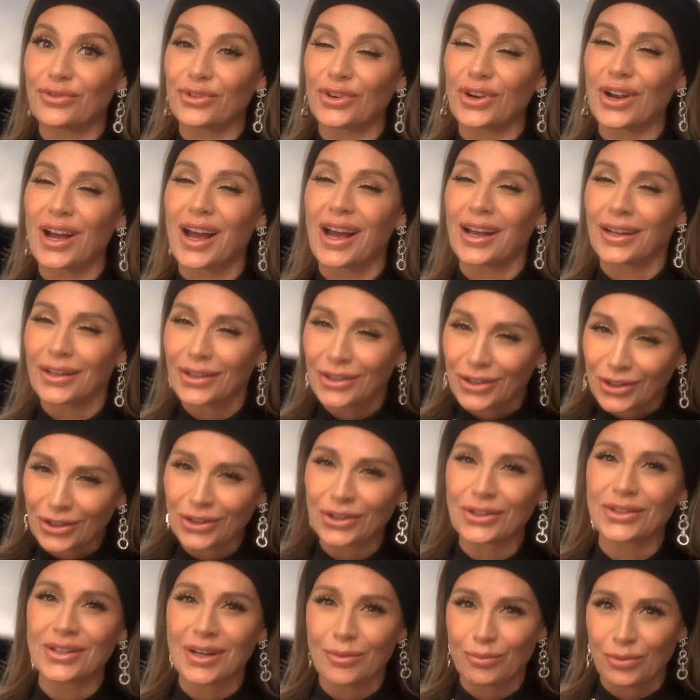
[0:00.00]
for a
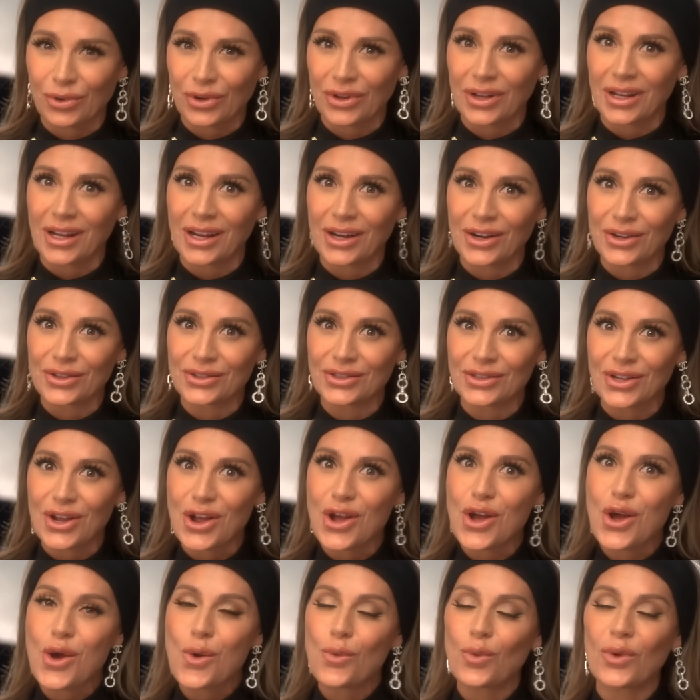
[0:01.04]
good number of years.
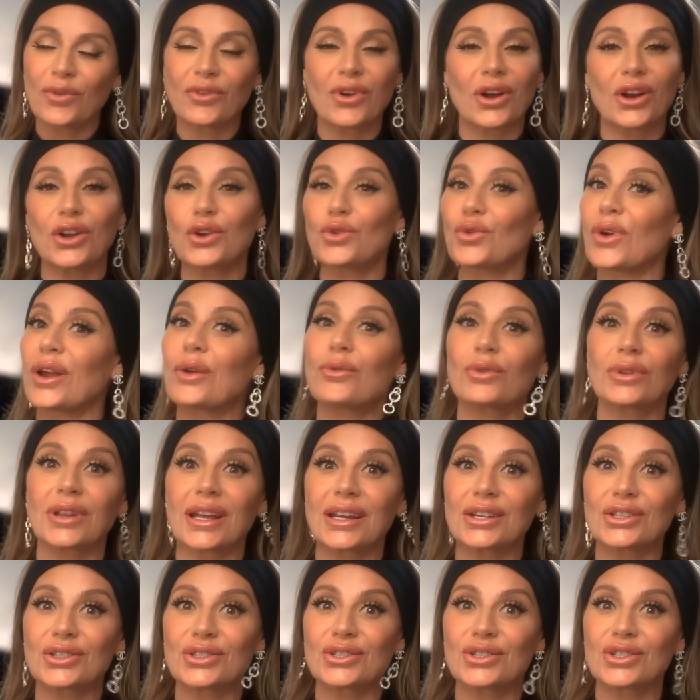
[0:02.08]
We've got a great
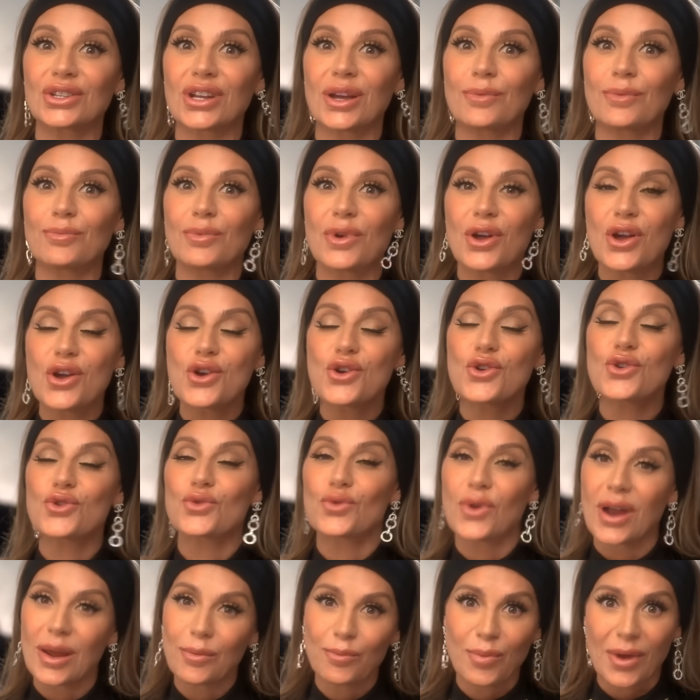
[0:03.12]
relationship,
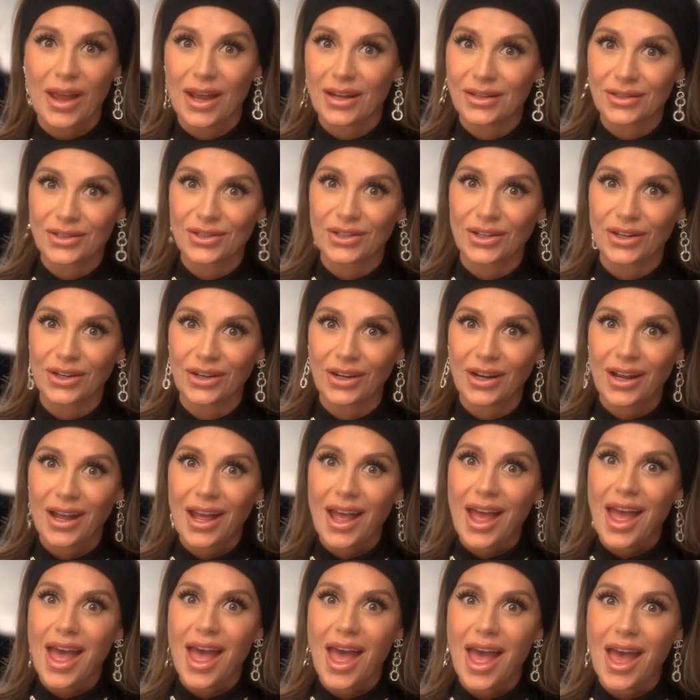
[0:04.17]
great banter,
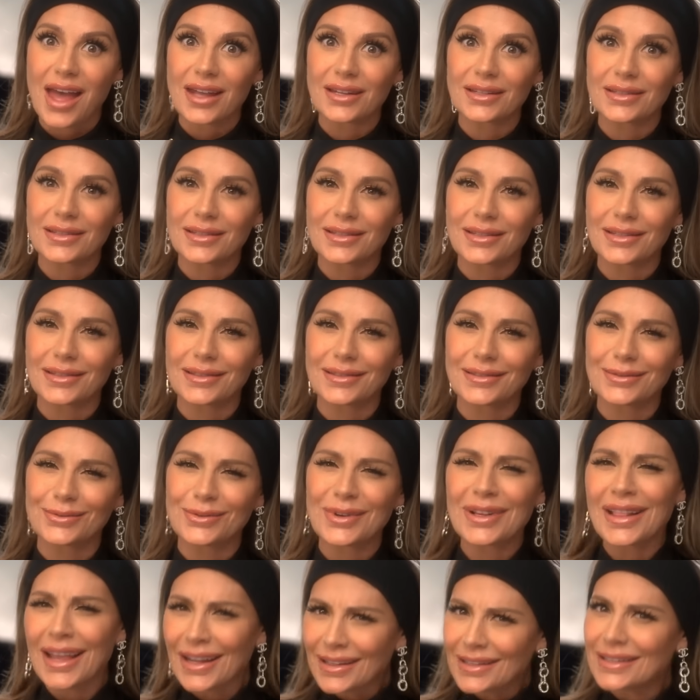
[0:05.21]
and
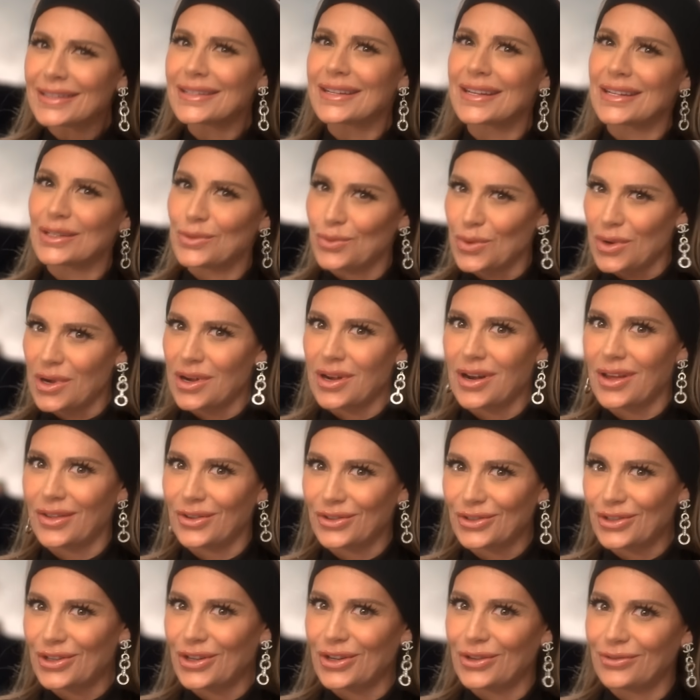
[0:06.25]
we like to tease one another,
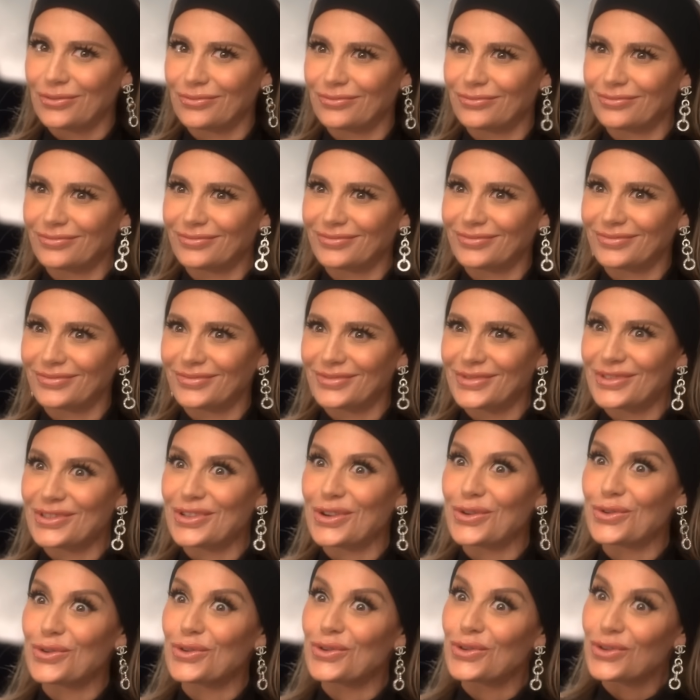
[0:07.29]
too.
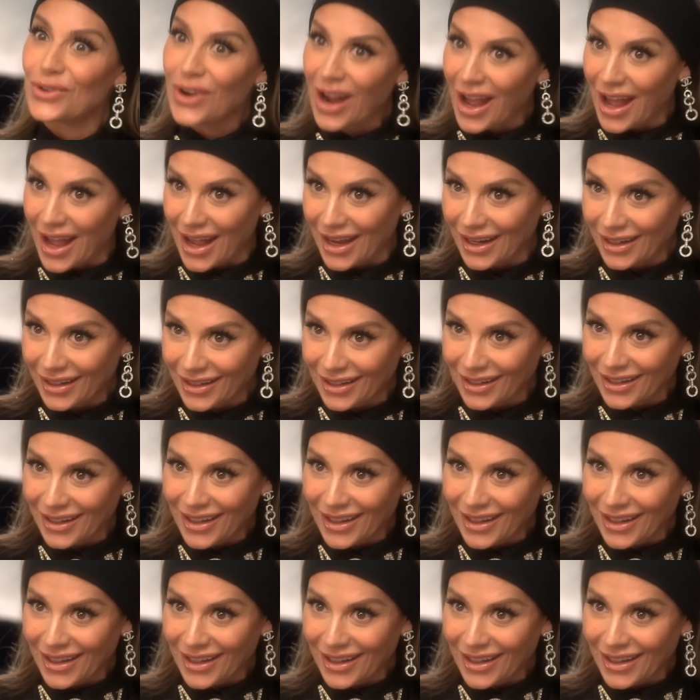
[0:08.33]
So, Craig,